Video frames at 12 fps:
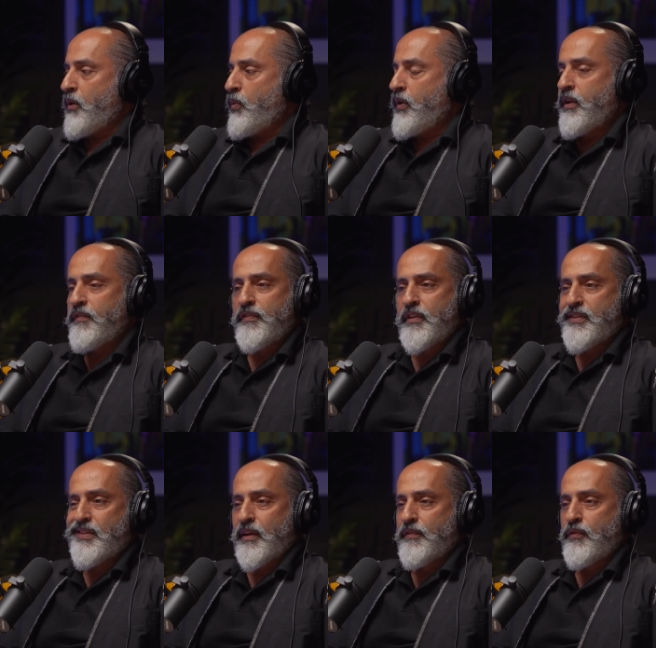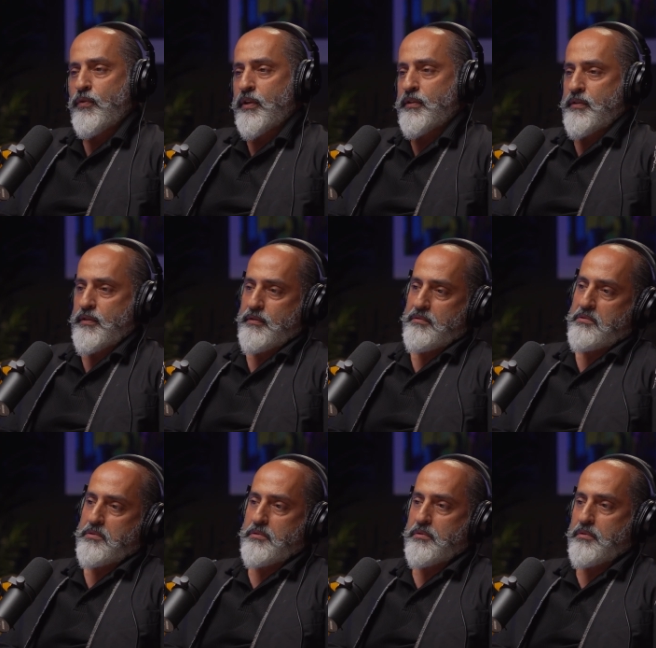we live this life once,
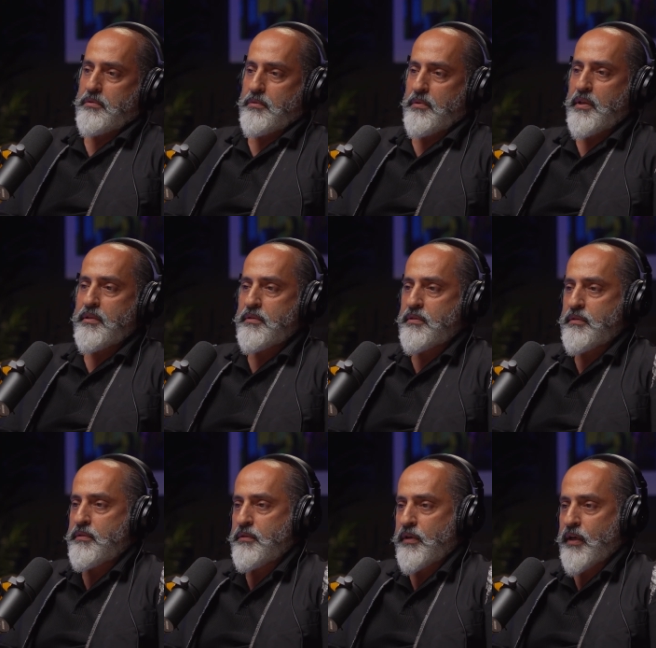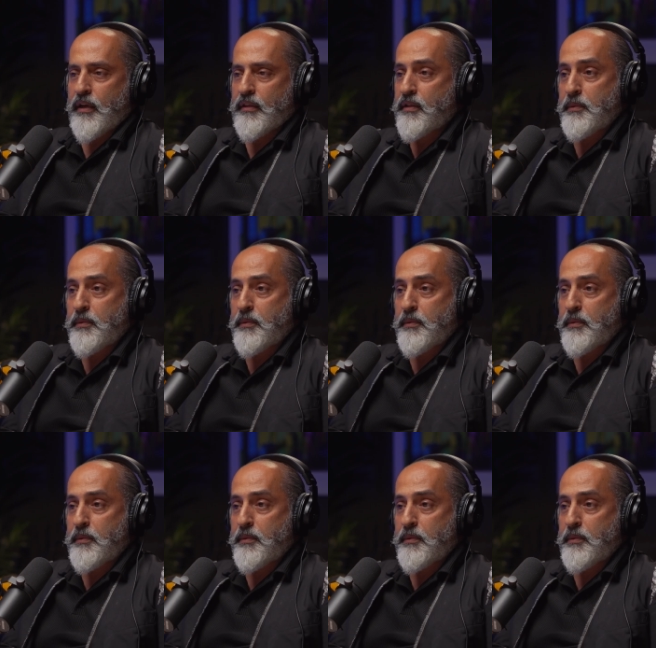so once you cannot